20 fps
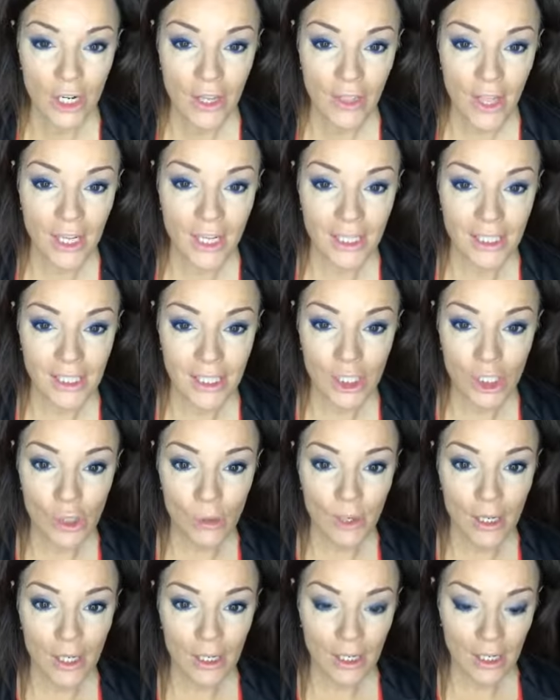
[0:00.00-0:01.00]
that gets into
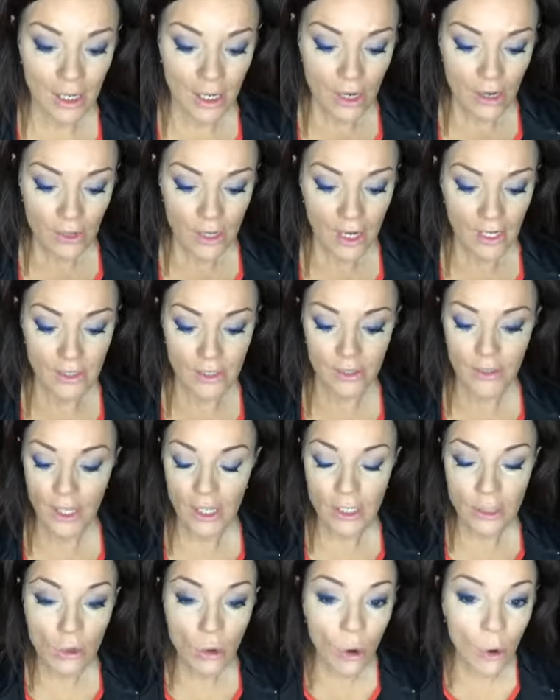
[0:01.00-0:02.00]
it. Okay, so then
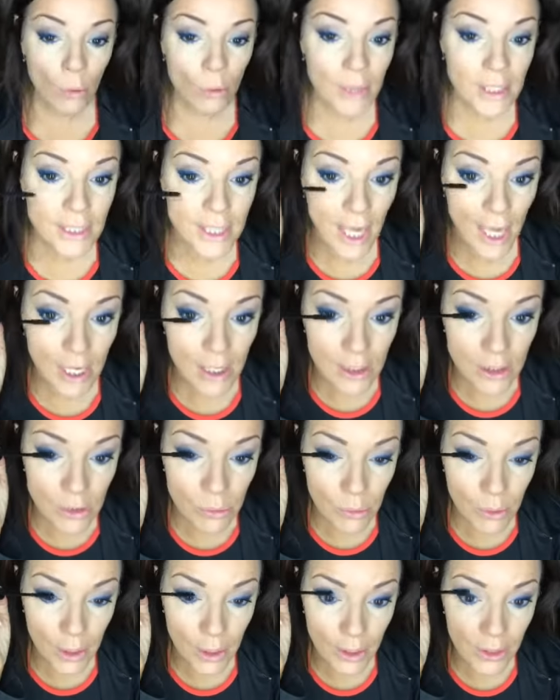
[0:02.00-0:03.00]
you always end
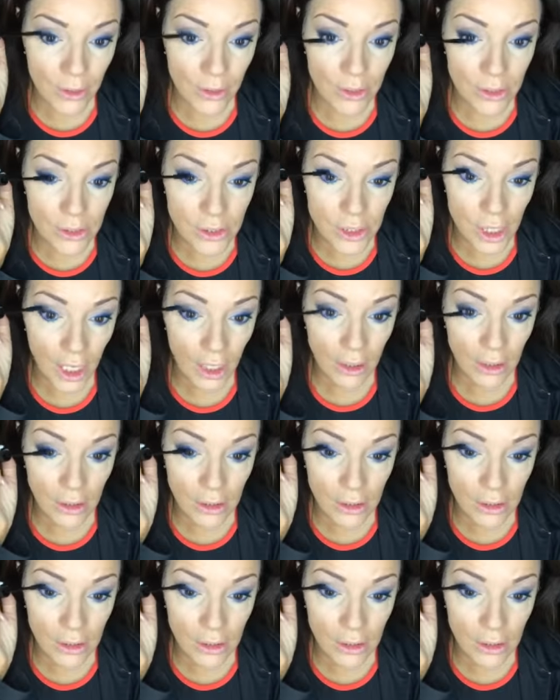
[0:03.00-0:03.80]
with gel.